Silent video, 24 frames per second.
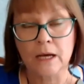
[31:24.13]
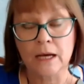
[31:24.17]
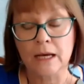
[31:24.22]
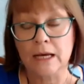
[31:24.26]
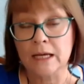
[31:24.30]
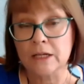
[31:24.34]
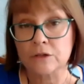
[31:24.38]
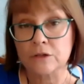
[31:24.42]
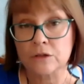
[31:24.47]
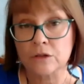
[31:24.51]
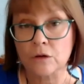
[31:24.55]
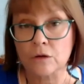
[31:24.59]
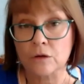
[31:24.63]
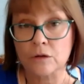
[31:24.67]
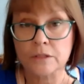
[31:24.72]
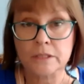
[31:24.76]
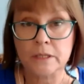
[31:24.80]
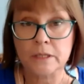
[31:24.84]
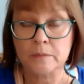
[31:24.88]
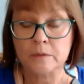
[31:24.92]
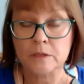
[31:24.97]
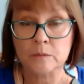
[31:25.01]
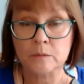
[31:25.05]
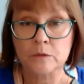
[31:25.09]
each of the
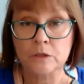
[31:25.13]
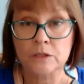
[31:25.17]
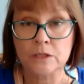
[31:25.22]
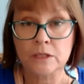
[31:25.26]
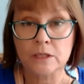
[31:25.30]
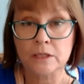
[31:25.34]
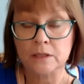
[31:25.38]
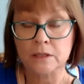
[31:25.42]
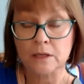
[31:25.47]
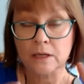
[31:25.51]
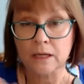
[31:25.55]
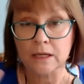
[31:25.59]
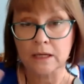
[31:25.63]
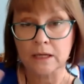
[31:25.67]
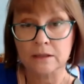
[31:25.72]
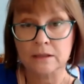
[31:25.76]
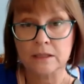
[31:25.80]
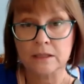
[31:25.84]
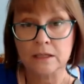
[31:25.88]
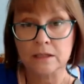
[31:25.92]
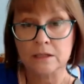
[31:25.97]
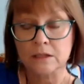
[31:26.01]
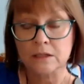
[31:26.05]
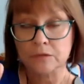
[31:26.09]
concepts of music,
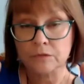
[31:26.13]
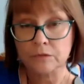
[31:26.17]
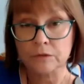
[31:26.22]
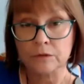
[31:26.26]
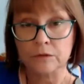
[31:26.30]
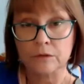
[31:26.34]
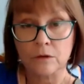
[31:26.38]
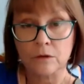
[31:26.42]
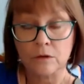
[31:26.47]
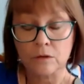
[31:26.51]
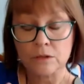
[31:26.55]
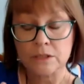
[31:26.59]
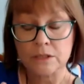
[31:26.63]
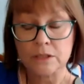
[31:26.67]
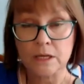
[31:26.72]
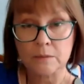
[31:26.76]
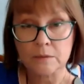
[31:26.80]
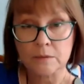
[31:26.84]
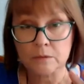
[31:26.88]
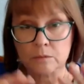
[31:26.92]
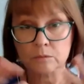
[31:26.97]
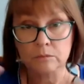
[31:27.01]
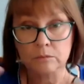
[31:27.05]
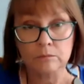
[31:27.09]
6 different
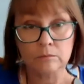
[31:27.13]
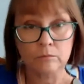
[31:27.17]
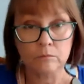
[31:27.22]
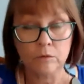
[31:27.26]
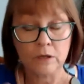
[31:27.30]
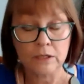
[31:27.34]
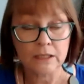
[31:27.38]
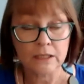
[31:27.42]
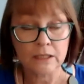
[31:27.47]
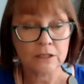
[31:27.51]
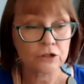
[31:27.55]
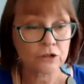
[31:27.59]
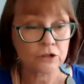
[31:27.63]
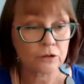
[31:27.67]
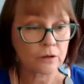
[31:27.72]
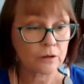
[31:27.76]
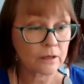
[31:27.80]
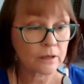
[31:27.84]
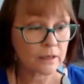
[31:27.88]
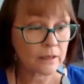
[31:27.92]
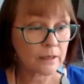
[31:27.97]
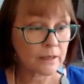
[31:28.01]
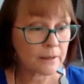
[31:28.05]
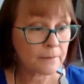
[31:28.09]
concepts, 1 each.
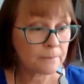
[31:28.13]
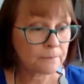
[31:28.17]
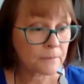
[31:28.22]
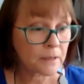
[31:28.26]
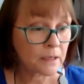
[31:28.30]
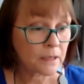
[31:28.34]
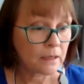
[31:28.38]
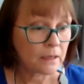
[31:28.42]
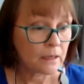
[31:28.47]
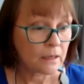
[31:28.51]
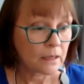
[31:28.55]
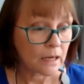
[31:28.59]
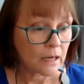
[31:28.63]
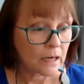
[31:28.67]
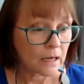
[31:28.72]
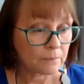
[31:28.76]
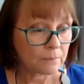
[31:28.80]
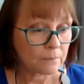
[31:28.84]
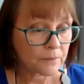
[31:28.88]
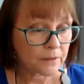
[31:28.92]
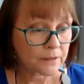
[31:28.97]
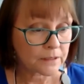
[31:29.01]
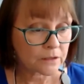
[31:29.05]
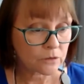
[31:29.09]
Okay,
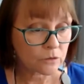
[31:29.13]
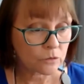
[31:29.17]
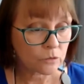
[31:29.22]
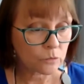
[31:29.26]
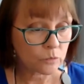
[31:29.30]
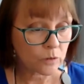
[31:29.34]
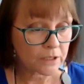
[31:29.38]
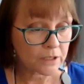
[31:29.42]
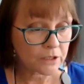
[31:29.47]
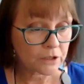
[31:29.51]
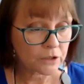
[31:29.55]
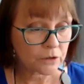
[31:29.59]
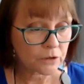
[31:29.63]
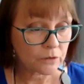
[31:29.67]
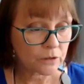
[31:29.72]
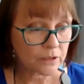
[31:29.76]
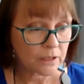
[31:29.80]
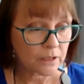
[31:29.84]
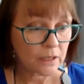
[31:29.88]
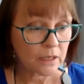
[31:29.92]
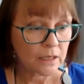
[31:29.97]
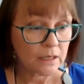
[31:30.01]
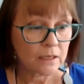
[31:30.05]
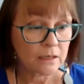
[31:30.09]
that's a good way to do
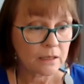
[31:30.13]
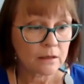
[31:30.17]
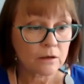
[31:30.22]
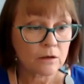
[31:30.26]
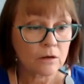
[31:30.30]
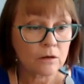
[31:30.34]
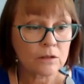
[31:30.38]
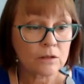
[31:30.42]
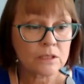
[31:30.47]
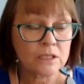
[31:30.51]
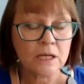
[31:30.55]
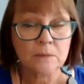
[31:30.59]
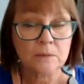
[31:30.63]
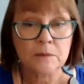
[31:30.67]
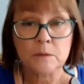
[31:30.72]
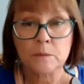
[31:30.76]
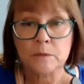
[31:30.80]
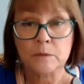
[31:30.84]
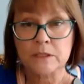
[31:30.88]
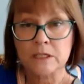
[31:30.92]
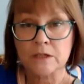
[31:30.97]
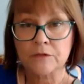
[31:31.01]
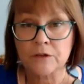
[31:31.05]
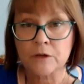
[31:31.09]
it. Concept
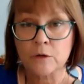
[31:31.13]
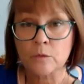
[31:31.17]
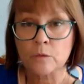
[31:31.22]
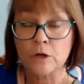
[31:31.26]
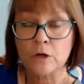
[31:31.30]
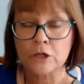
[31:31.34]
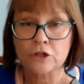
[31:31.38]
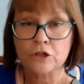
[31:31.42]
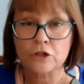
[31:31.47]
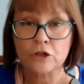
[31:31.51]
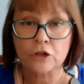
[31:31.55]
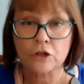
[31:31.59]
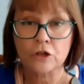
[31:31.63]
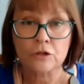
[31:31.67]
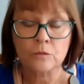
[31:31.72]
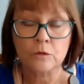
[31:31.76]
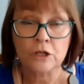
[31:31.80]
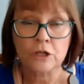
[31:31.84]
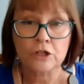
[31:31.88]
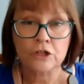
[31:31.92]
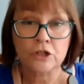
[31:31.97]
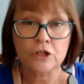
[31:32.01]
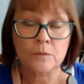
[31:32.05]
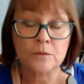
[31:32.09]
specific
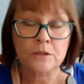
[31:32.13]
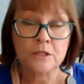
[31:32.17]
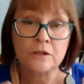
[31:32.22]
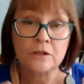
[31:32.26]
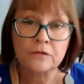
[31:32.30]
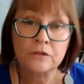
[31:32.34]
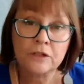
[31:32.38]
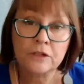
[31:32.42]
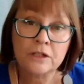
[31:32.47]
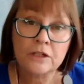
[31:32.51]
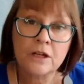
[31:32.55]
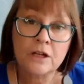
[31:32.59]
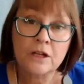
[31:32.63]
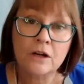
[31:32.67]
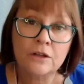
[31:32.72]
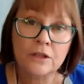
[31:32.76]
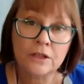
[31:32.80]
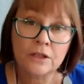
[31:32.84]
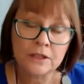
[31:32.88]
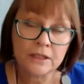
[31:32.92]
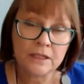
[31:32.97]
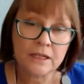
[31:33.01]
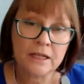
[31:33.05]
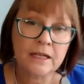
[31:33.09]
workshop. So if you know
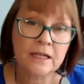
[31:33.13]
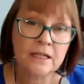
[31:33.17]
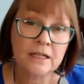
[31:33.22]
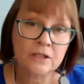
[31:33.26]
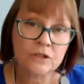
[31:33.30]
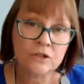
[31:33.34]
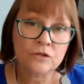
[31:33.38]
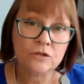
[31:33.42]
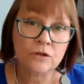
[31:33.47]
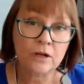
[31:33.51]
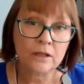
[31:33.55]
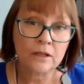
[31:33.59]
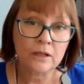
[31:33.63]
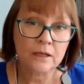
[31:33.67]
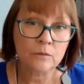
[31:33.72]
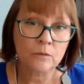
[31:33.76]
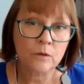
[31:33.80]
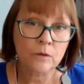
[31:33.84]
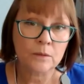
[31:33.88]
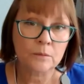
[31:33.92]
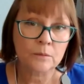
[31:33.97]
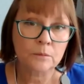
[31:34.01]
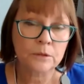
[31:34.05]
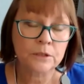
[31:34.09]
that the kids are struggling in
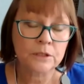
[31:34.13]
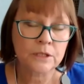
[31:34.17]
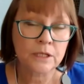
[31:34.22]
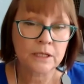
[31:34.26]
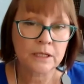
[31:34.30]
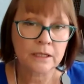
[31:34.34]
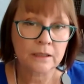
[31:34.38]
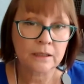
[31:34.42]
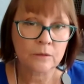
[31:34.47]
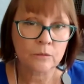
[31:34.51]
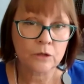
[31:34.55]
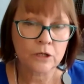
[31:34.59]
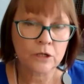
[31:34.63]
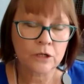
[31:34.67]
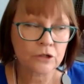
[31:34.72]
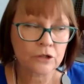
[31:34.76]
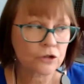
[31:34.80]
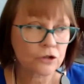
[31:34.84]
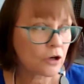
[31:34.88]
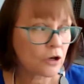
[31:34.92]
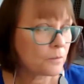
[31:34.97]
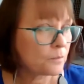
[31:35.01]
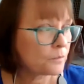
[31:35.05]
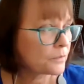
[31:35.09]
one particular
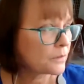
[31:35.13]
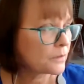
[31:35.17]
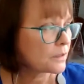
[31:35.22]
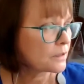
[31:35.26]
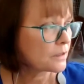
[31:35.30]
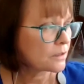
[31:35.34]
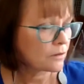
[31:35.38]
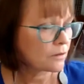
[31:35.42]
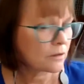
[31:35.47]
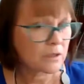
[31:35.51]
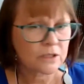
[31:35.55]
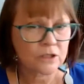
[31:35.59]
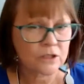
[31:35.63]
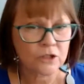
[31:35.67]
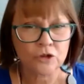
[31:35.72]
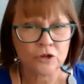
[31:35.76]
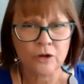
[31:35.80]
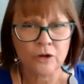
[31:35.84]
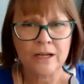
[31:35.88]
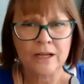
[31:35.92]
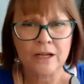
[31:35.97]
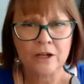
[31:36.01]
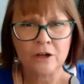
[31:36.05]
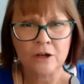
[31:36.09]
workshop, sorry, there's a
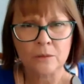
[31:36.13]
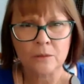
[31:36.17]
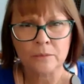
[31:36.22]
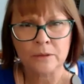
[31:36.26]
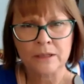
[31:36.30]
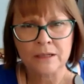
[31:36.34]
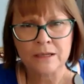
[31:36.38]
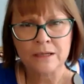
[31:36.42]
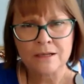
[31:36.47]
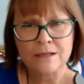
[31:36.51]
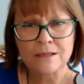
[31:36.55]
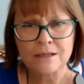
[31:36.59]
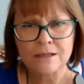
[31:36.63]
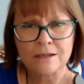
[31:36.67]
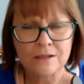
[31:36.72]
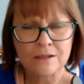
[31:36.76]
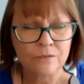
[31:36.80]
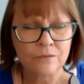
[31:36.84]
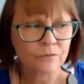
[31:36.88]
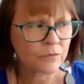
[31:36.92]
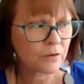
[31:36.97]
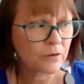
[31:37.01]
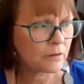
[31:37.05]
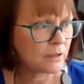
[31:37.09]
train going past,
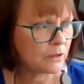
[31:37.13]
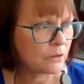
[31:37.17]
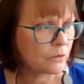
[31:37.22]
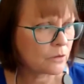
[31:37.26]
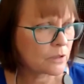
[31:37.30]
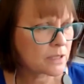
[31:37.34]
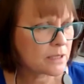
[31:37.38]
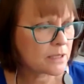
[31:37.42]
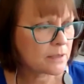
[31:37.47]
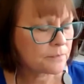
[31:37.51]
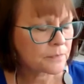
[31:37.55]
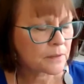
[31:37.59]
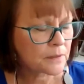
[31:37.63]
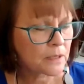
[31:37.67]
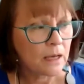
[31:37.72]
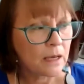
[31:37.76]
it's very noisy.